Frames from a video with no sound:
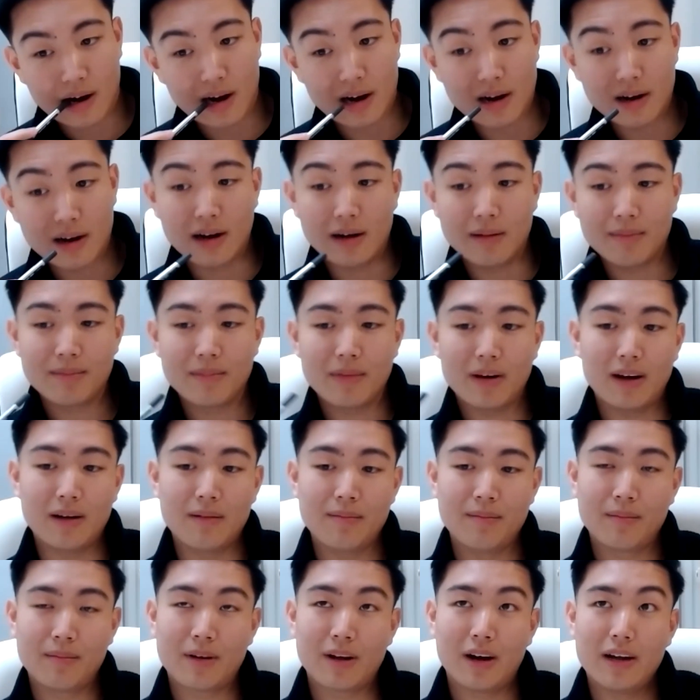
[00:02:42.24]

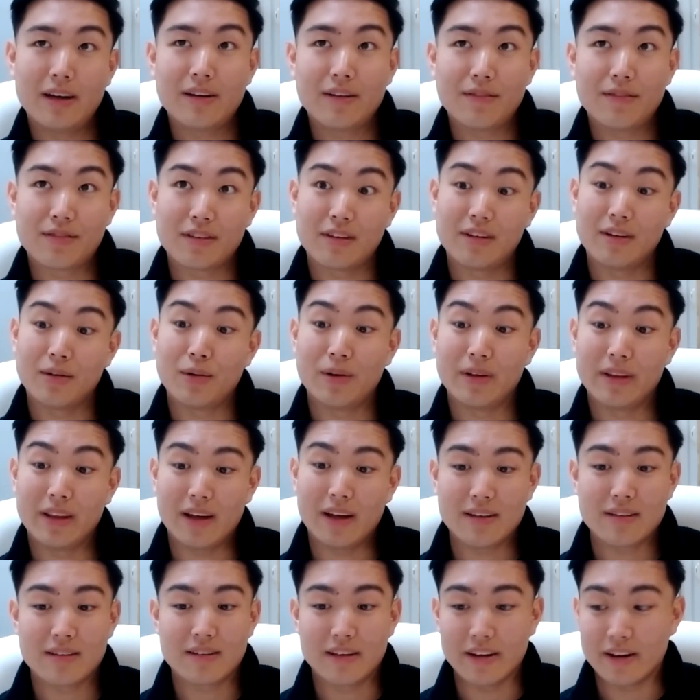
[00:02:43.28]
I'm kind of still in
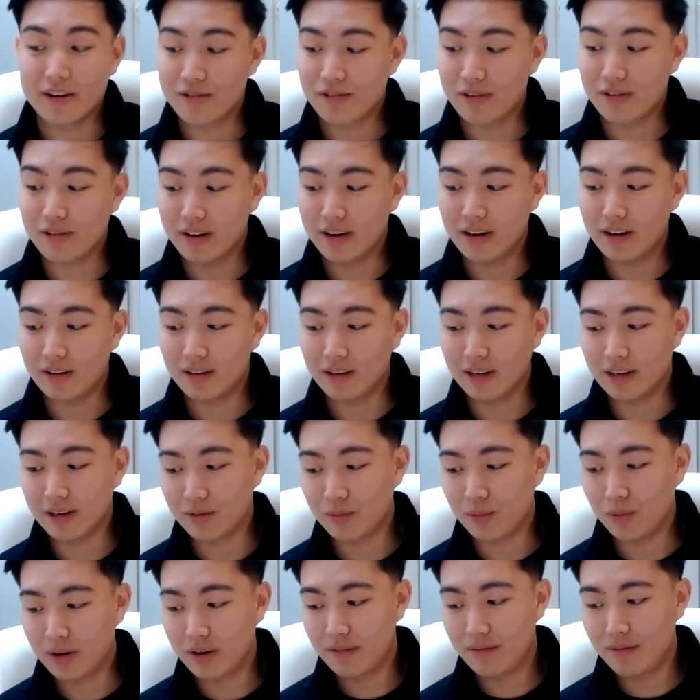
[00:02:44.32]
that stage right now.
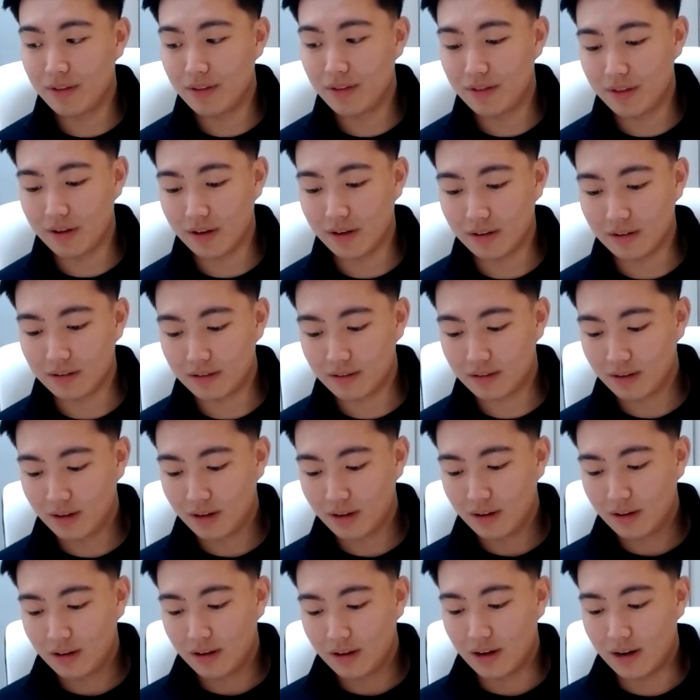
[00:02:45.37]
Like, one of the things
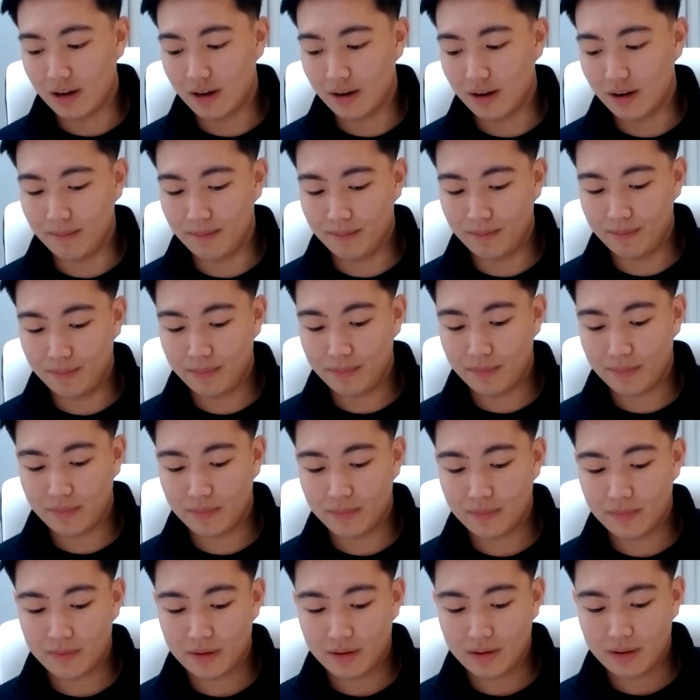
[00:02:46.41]
so
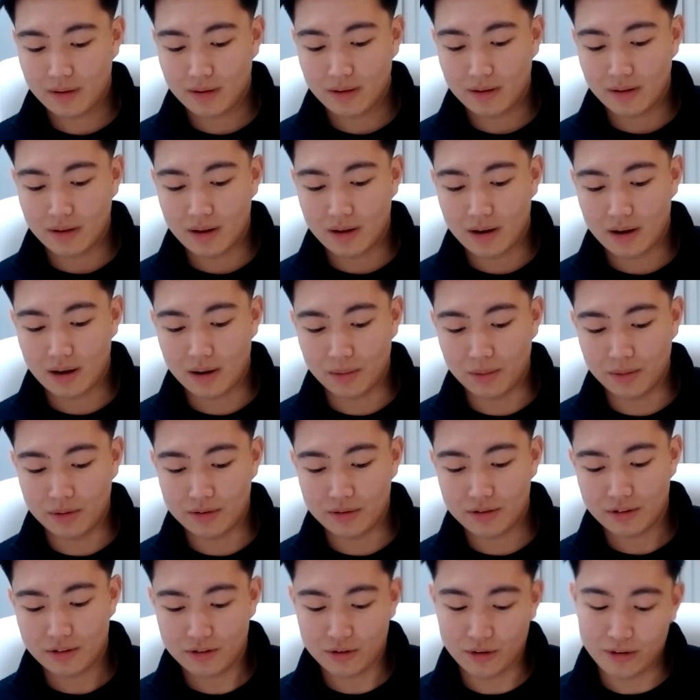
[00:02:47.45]

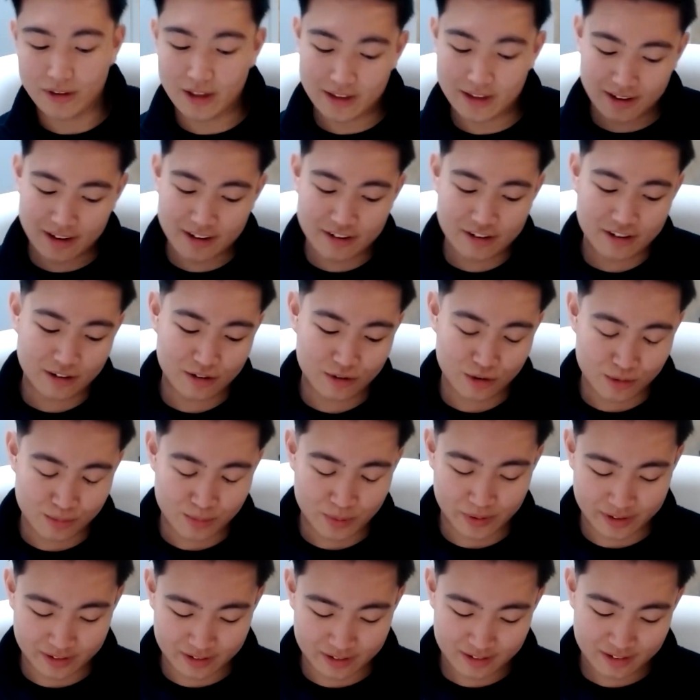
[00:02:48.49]
there's actually 2
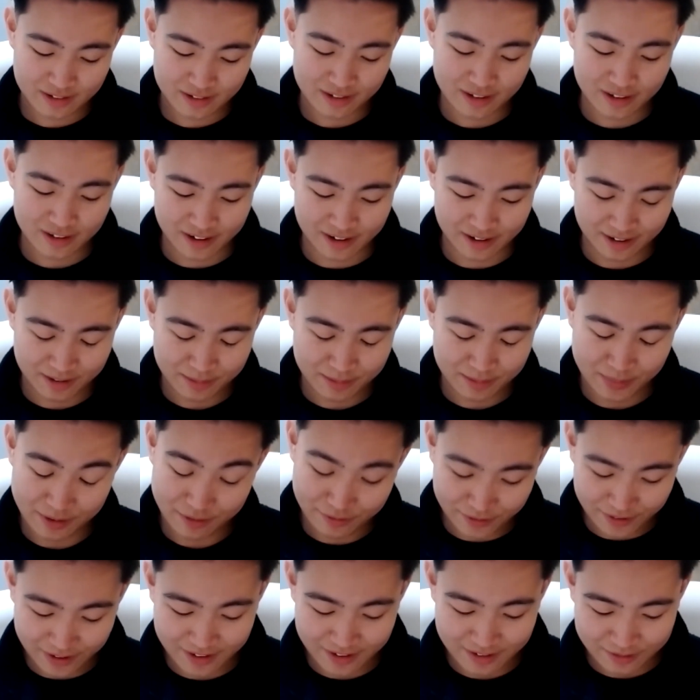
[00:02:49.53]
points. But
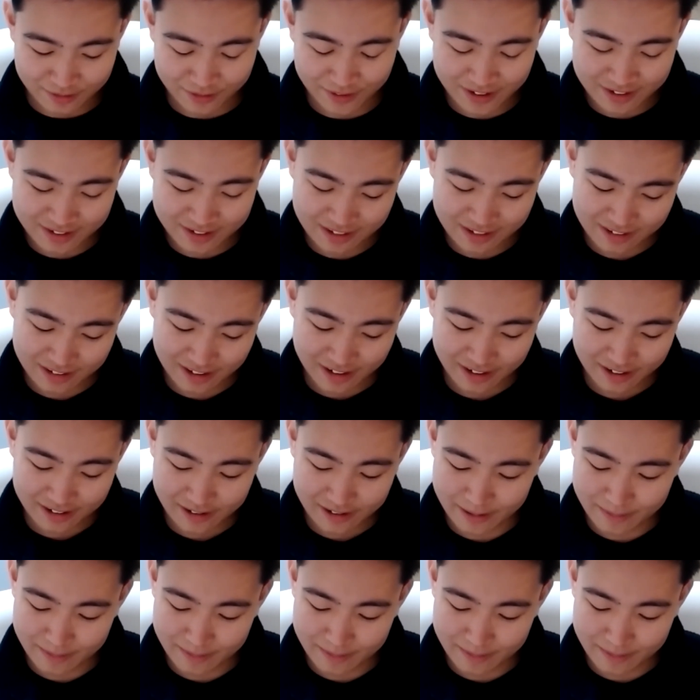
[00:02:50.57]
first is like,